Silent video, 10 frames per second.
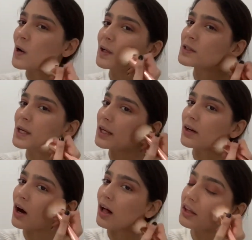We can
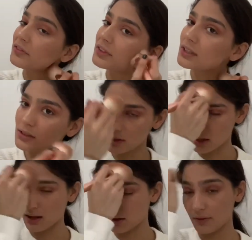take all of this
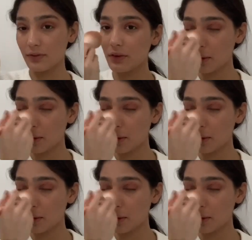off